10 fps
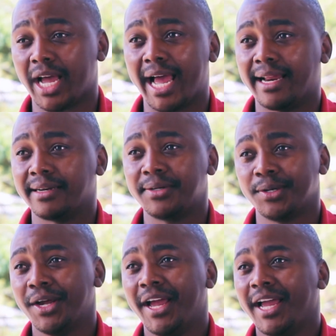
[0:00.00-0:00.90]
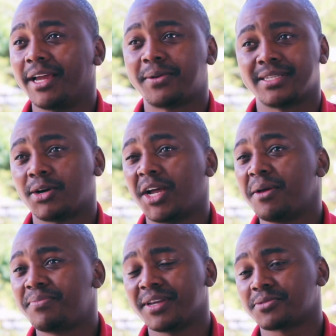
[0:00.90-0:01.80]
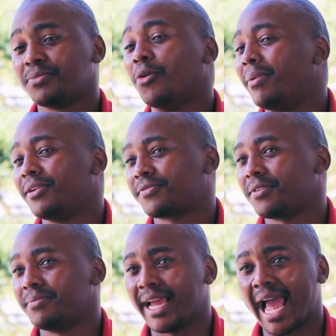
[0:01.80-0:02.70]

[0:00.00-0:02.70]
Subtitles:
And it was the happiest moment for me.